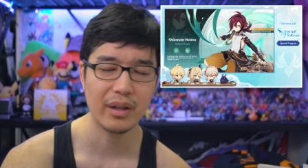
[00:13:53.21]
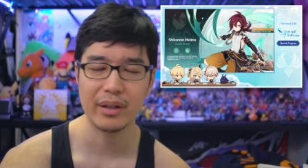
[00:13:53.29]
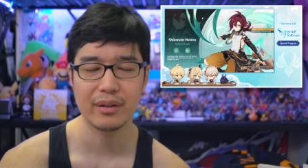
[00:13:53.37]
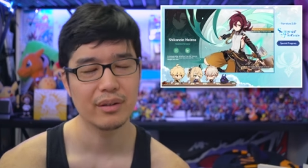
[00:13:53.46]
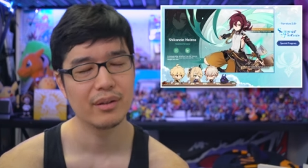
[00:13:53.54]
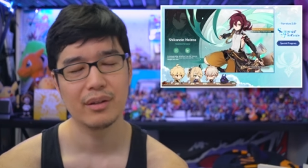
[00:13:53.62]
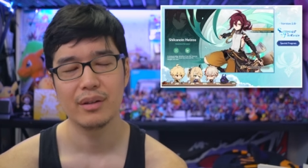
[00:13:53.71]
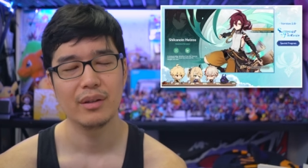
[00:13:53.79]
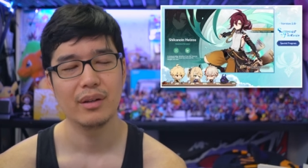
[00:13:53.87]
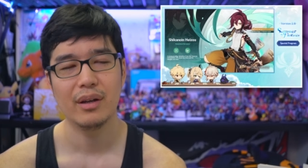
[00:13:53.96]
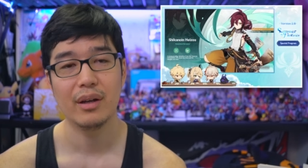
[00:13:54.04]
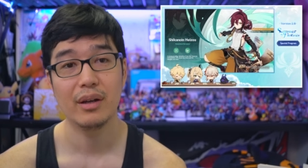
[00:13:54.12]
like,
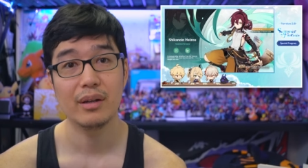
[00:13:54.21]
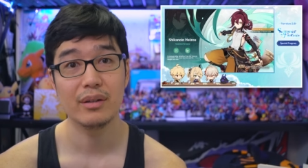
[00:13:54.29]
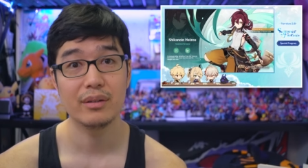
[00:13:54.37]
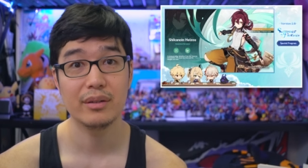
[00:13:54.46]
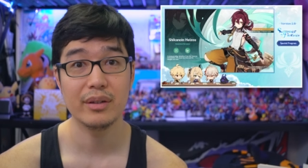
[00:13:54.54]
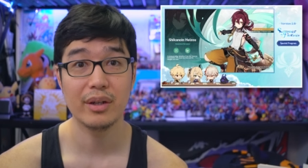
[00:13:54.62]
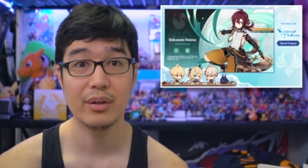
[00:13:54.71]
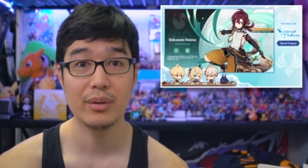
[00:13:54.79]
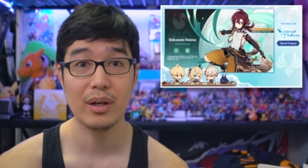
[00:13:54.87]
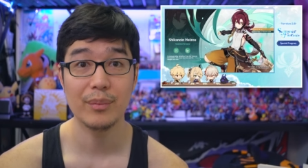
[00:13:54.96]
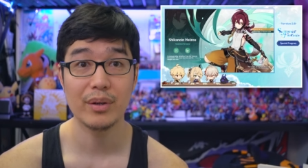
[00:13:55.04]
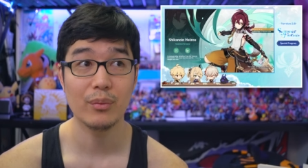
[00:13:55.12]
you know,
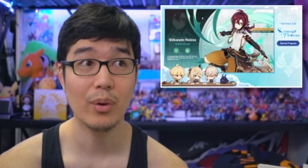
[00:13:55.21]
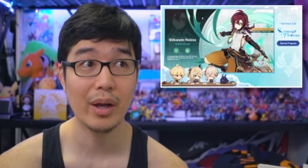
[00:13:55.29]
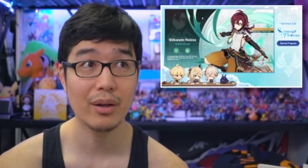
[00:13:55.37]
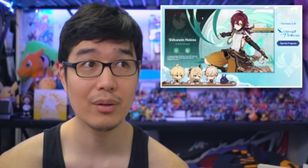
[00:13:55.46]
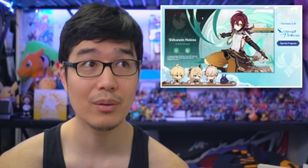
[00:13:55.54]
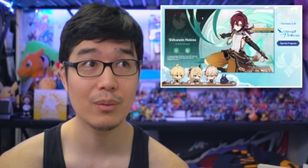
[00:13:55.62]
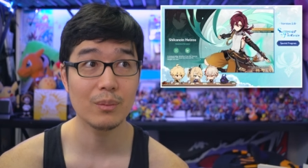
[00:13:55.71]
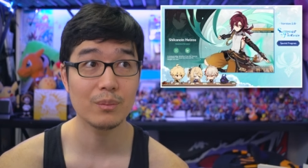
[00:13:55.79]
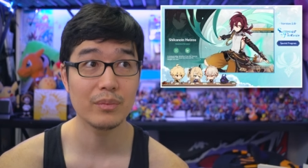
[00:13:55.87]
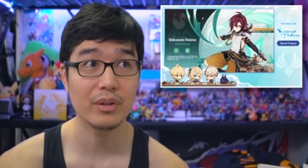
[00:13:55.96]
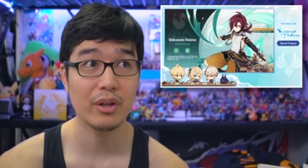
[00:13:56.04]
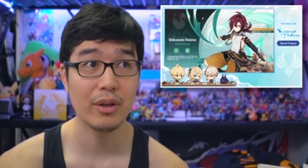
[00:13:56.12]
uh, while
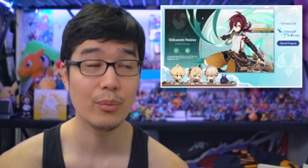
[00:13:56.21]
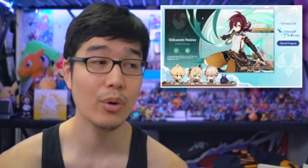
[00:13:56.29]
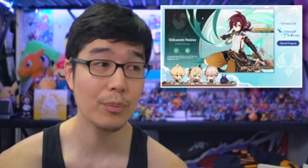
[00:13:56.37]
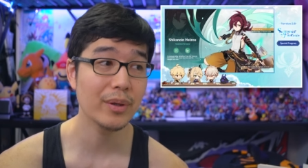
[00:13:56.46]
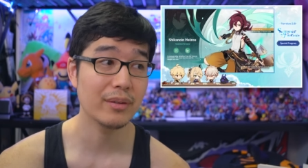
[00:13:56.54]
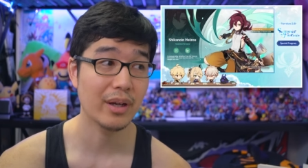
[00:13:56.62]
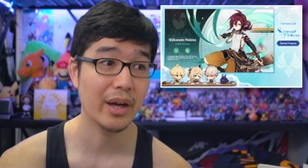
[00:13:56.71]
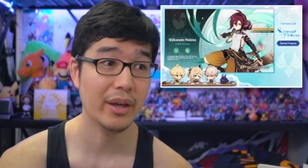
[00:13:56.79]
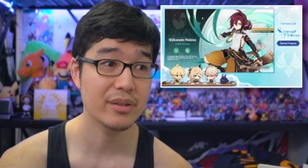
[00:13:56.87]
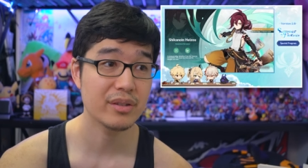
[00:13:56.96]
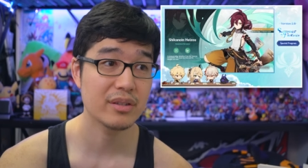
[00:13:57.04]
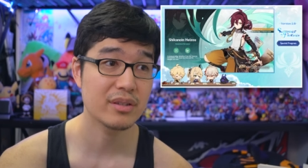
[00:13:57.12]
it would be
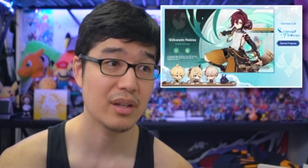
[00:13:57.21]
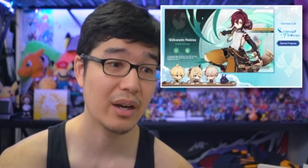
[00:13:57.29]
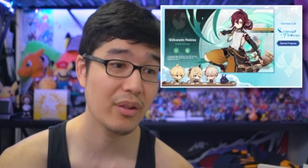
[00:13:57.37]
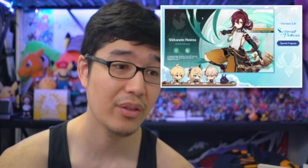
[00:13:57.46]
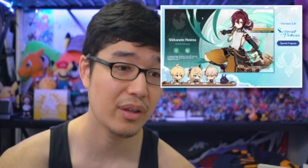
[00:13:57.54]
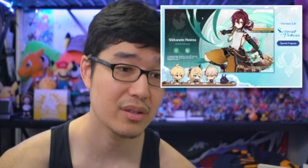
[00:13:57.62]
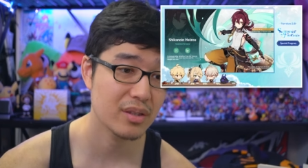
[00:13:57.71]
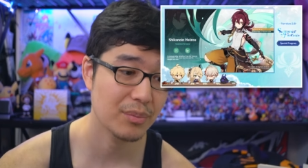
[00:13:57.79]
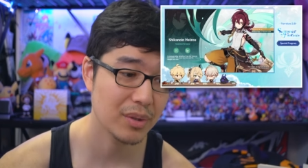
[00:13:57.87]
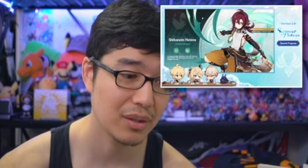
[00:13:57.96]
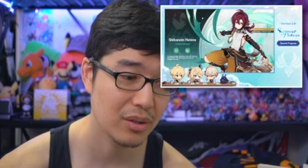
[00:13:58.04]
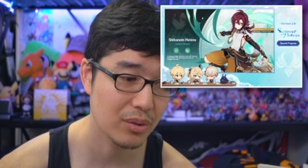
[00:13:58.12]
nice, it's I don't think it's
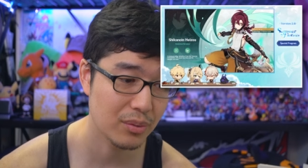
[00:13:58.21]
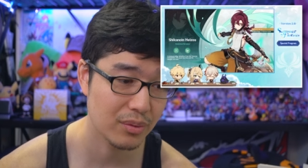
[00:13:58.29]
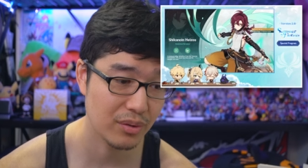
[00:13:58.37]
something you,